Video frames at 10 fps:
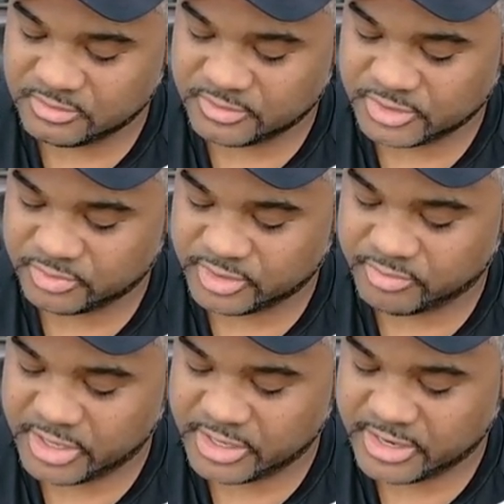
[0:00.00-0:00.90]
which we
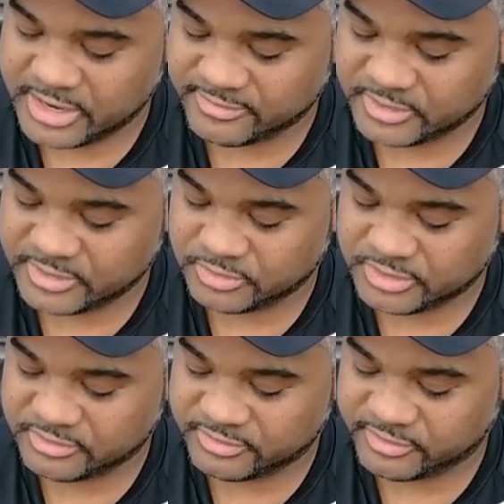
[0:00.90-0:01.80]
may have to
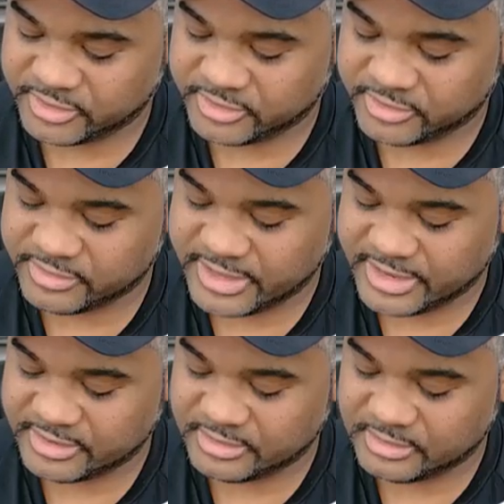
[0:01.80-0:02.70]
configure
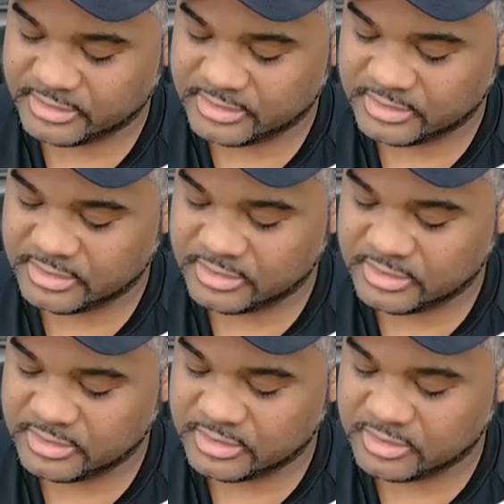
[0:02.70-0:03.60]
that,
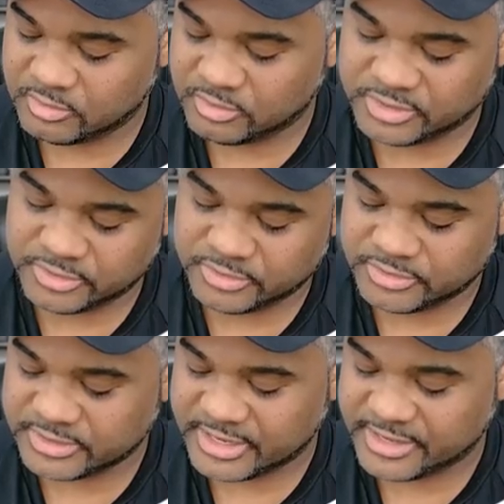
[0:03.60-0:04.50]
we'll
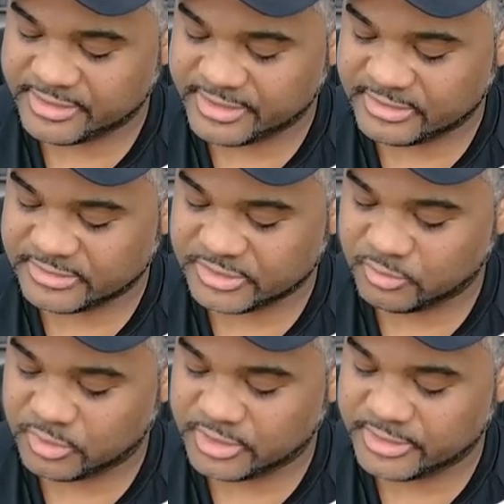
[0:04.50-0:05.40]
use
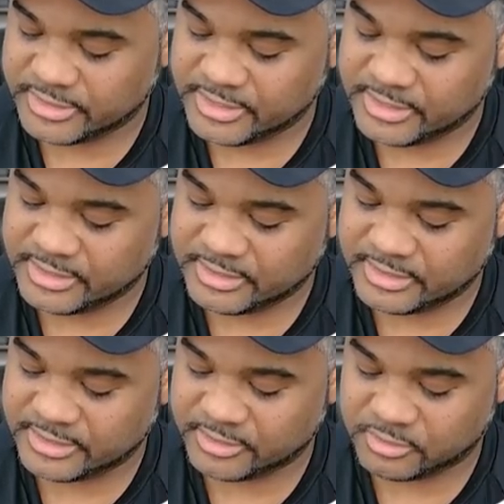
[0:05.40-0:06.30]
8001.
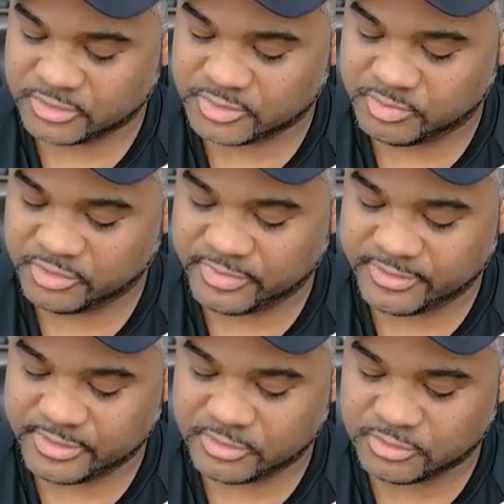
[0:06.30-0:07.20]
And of course, both
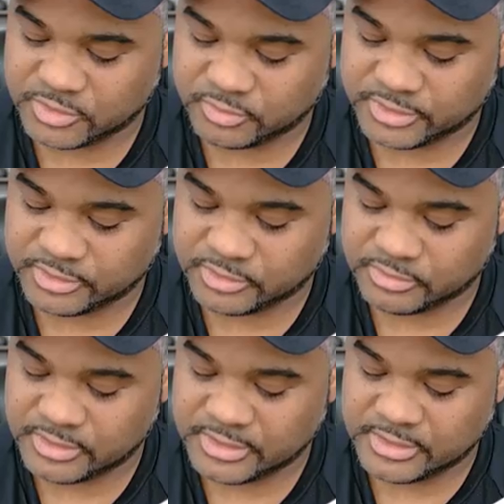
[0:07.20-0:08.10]
of those
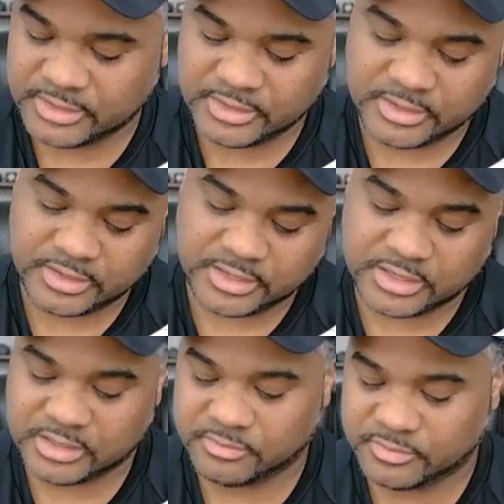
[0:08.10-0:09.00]
will
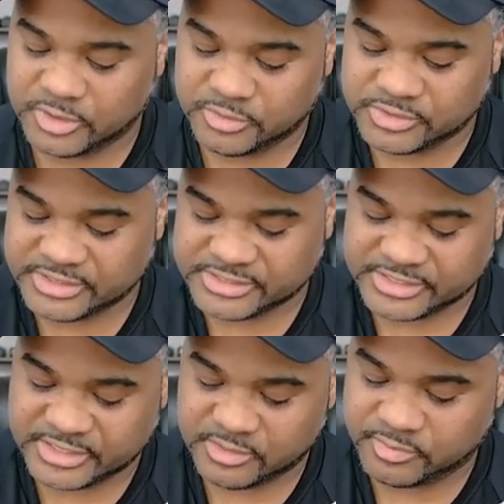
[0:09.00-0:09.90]
use this
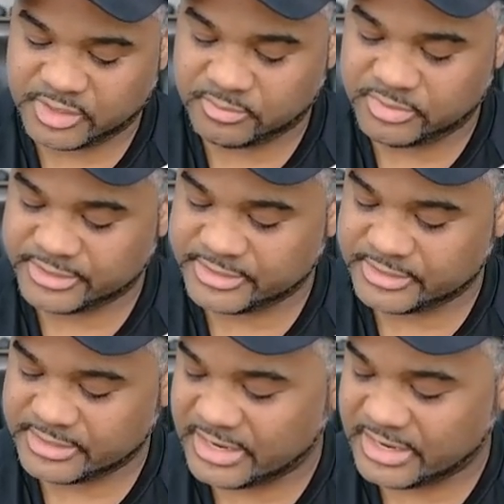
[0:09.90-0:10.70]
same public